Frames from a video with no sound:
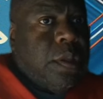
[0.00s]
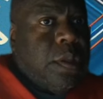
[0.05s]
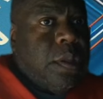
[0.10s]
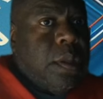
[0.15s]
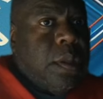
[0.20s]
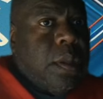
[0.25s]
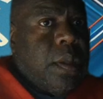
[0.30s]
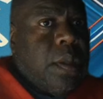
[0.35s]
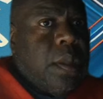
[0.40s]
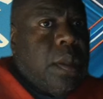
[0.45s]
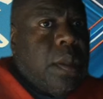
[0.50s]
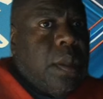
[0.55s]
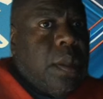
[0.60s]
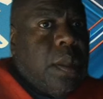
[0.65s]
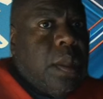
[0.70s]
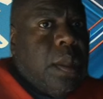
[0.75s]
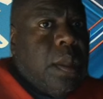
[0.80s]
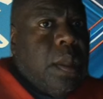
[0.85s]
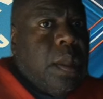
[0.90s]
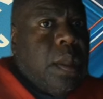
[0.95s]

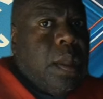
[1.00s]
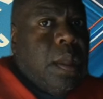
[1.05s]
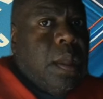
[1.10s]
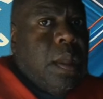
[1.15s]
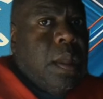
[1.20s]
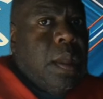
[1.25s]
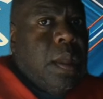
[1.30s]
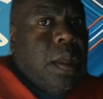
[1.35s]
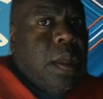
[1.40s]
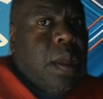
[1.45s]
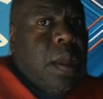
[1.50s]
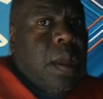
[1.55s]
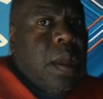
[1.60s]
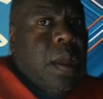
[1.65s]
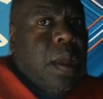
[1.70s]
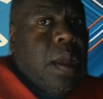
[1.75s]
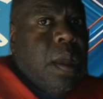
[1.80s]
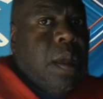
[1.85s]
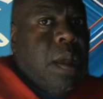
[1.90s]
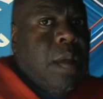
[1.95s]

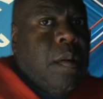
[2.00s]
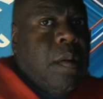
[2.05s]
No one is speaking in this clip.